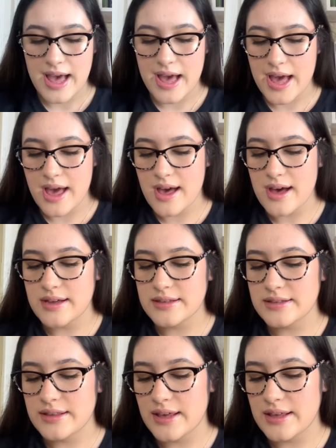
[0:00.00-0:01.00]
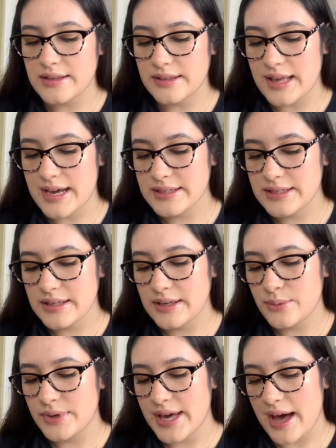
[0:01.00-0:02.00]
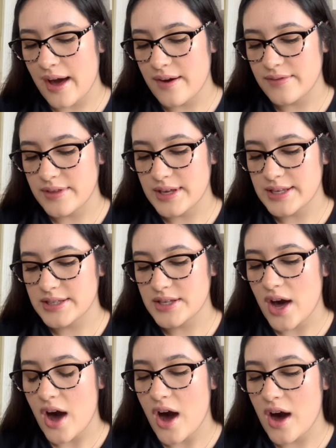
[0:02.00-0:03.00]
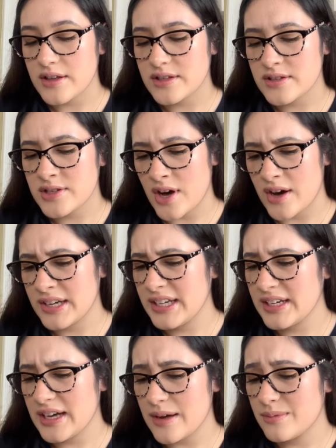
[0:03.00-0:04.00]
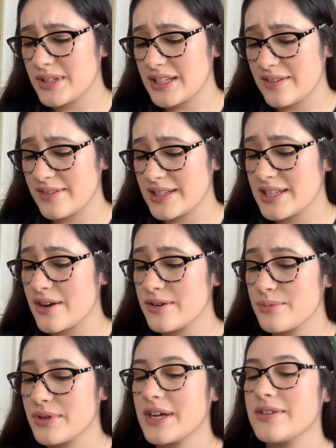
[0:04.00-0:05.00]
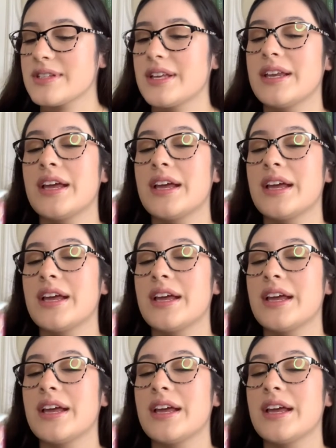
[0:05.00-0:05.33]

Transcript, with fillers: And then lastly, we have this hot toddy, I believe it's how you pronounce it